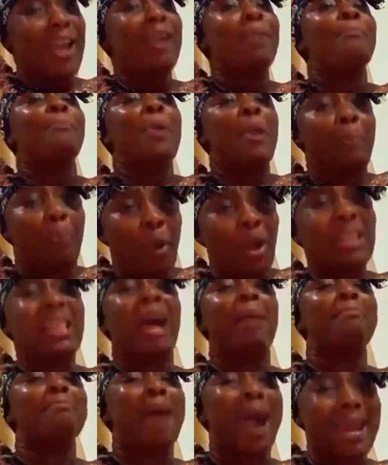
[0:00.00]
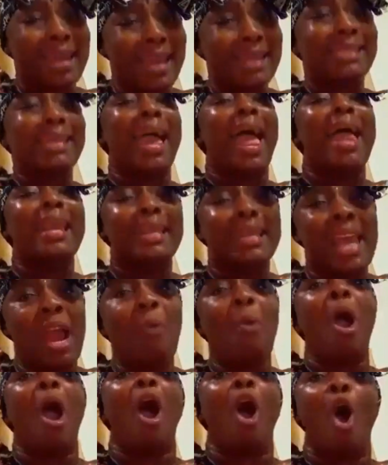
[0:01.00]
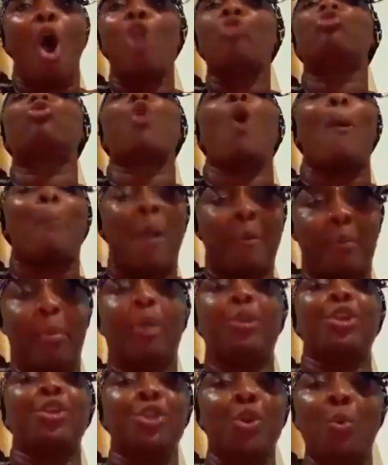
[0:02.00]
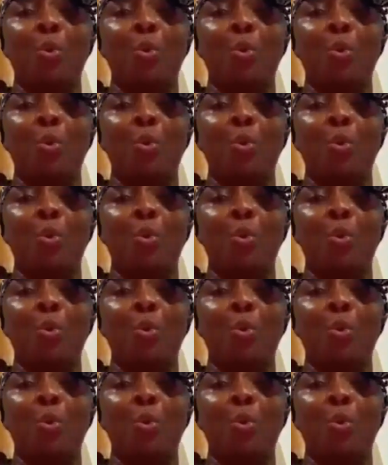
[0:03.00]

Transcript: People that married and they were on top. Everybody knew.